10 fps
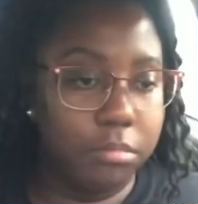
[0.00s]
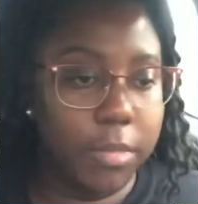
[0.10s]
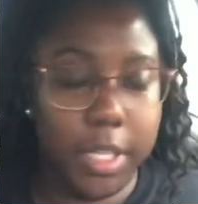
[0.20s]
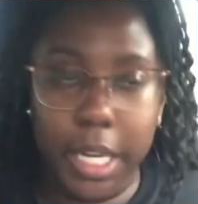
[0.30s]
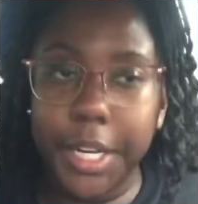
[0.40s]

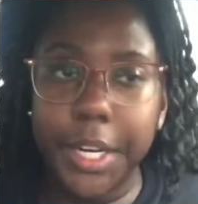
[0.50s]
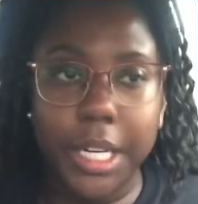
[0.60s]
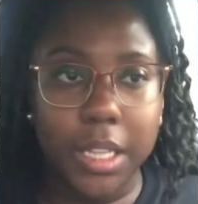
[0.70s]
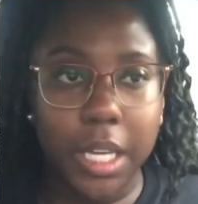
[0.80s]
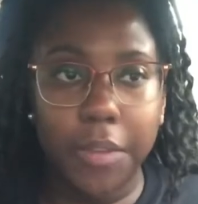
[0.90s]
didn't hear
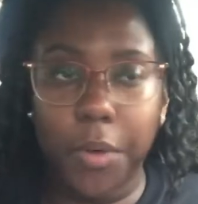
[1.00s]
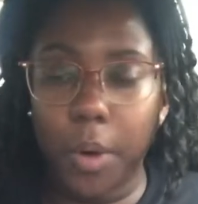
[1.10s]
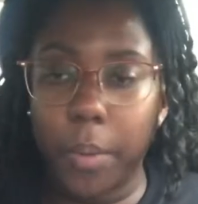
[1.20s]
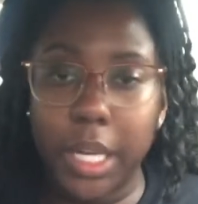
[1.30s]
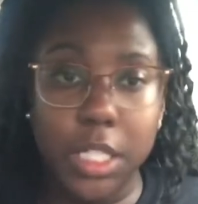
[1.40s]
anything for a
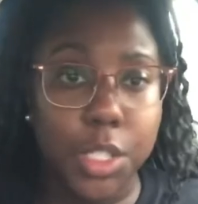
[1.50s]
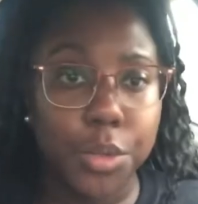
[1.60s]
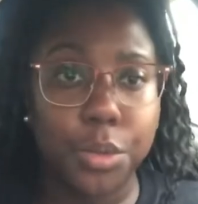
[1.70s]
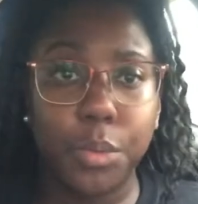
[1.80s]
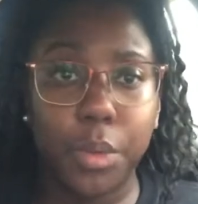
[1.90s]
week or
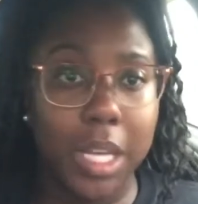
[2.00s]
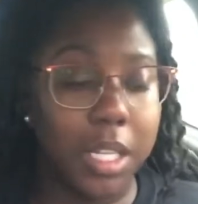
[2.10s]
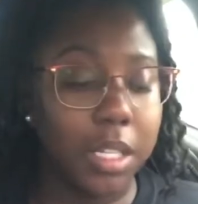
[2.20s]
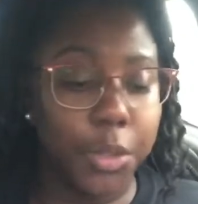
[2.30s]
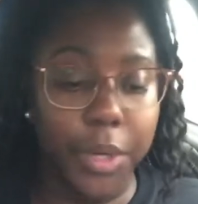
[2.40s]
two
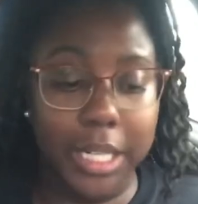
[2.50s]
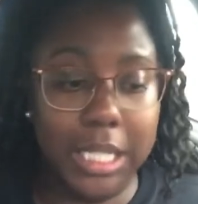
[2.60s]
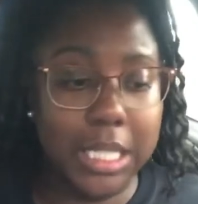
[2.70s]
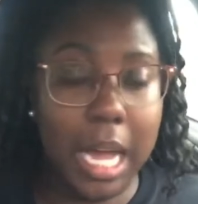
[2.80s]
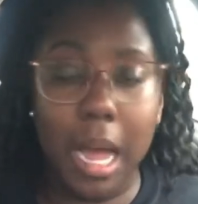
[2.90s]
and during
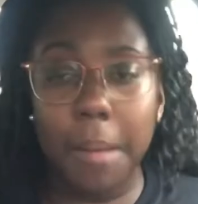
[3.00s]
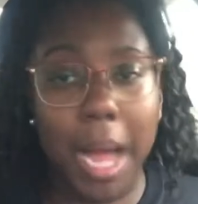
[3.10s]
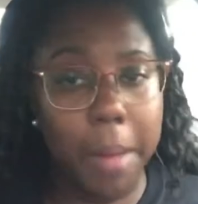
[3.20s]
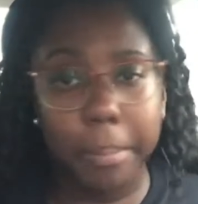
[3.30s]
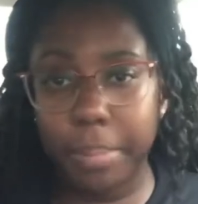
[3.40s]
this time
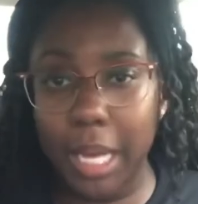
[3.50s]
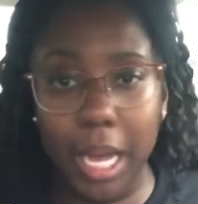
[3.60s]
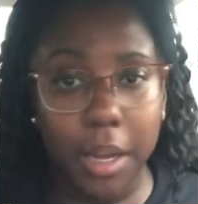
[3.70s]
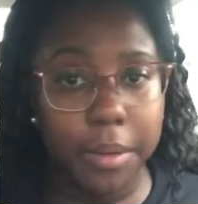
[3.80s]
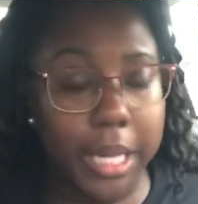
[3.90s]
i'm
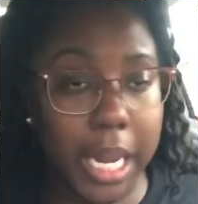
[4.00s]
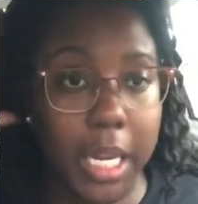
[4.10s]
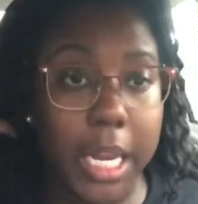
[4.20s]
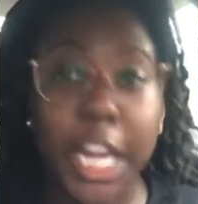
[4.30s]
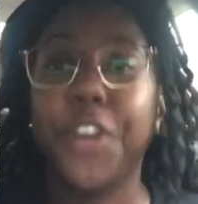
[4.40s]
applying
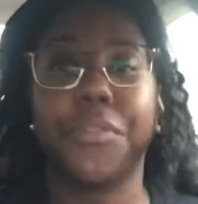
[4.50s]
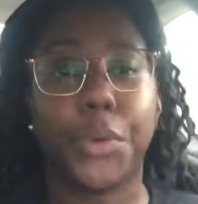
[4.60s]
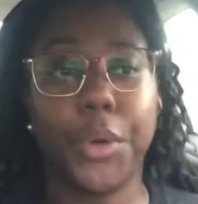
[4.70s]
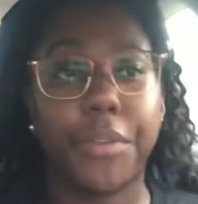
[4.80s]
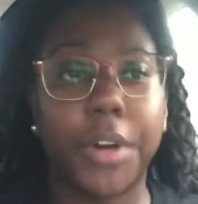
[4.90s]
and
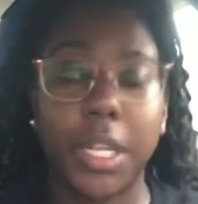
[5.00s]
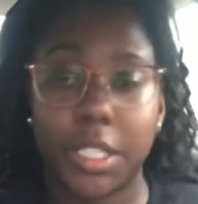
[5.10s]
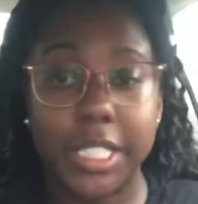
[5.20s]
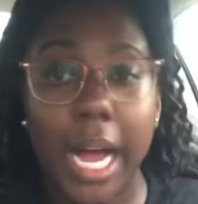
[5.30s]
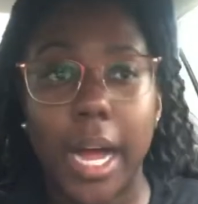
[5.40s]
interviewing for other
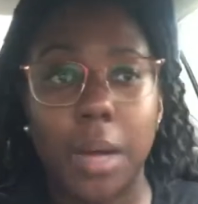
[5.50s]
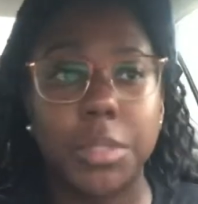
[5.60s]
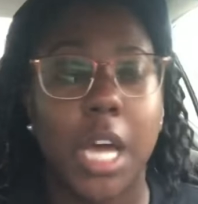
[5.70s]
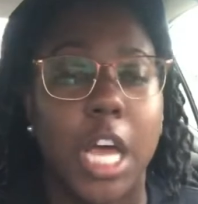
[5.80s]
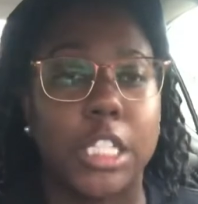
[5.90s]

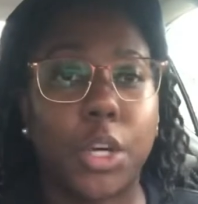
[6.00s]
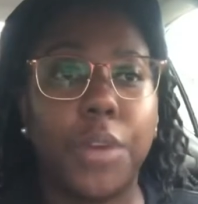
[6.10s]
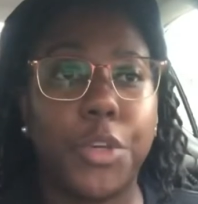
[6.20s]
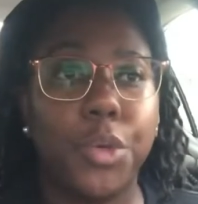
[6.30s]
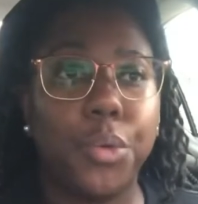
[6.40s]
jobs so
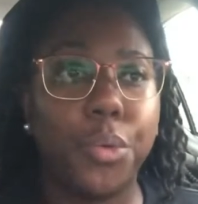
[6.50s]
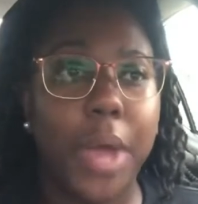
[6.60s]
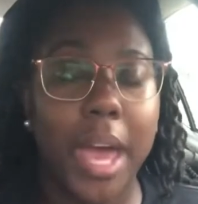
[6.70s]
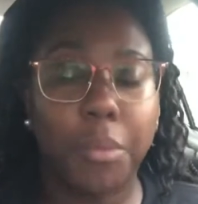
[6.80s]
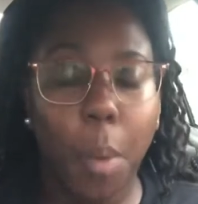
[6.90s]
if you
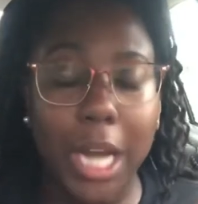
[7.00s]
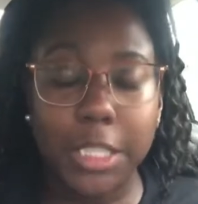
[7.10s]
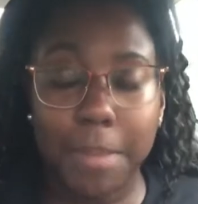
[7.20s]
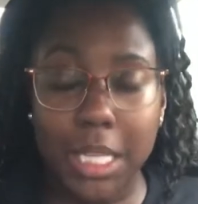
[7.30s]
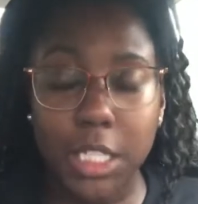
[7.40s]
have
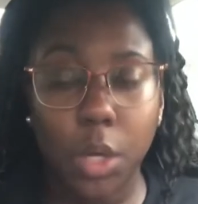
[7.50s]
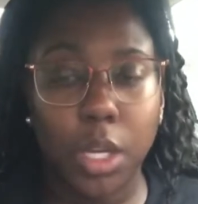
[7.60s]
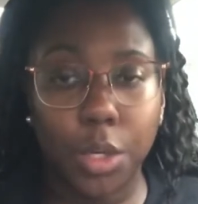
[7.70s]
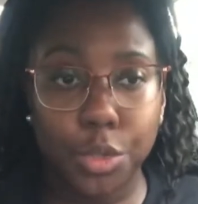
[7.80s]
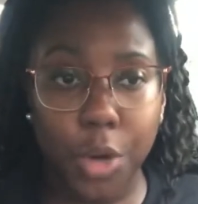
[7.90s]
watched my
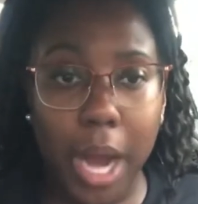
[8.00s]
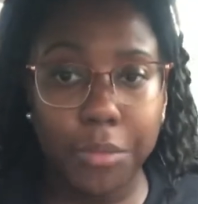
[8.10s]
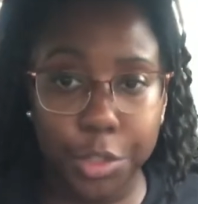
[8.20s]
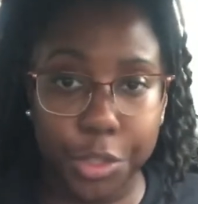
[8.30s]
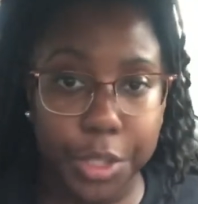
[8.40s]
solo
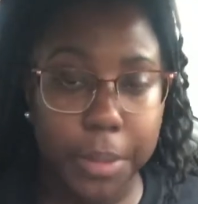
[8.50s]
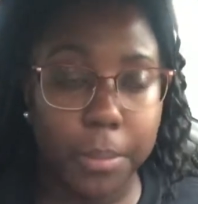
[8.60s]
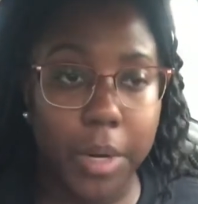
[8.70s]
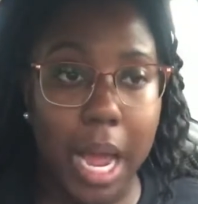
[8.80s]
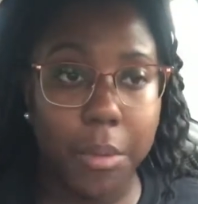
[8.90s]
travel trip
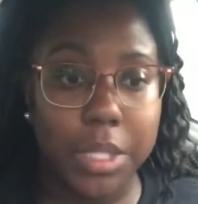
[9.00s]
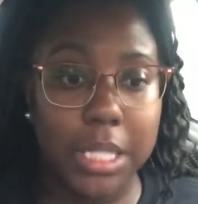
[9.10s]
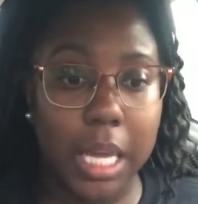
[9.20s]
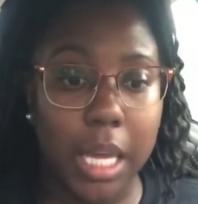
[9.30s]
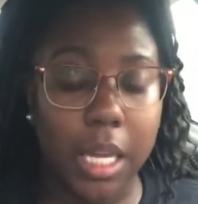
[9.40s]
when i was
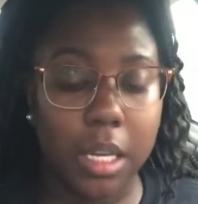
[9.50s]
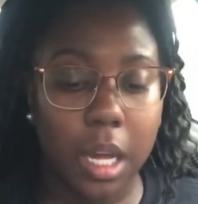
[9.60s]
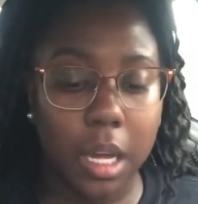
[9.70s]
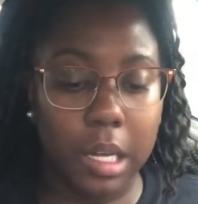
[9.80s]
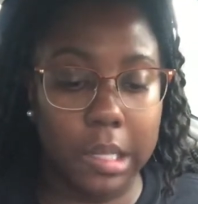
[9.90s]
in
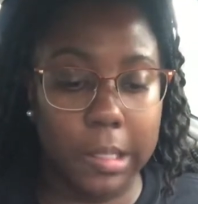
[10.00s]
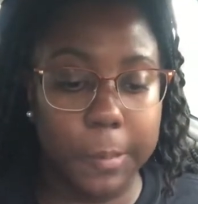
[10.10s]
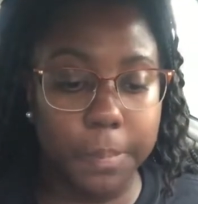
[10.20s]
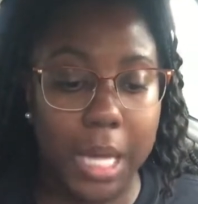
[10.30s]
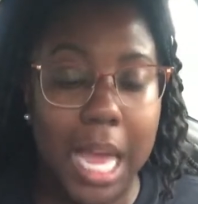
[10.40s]

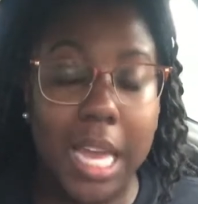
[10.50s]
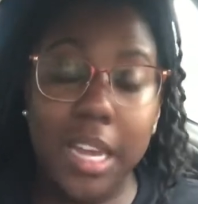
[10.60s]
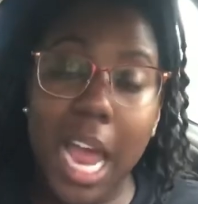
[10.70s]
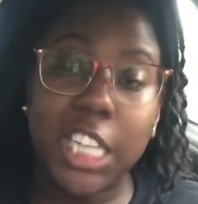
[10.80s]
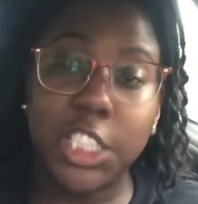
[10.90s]
um,
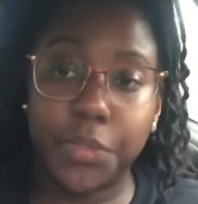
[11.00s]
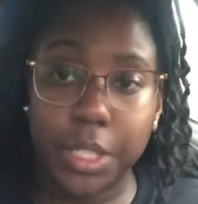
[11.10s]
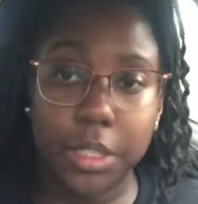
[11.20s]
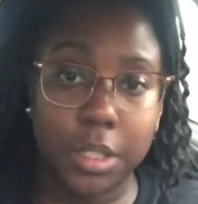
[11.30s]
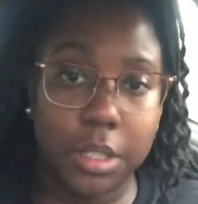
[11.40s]

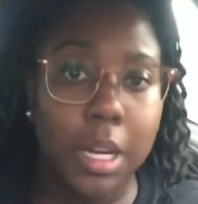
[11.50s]
nashville